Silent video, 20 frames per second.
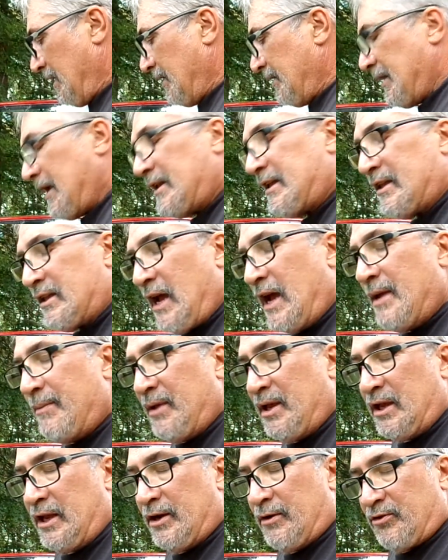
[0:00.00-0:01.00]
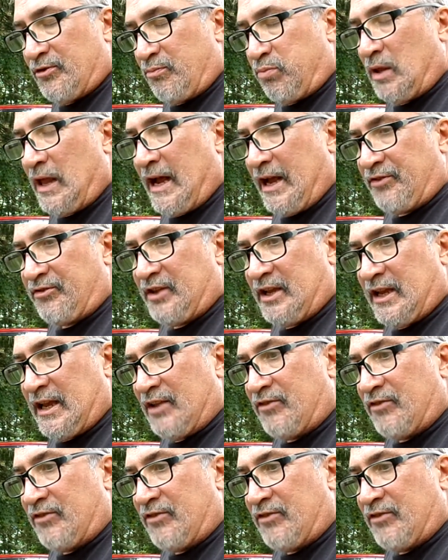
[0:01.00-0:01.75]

that timing gear is plastic.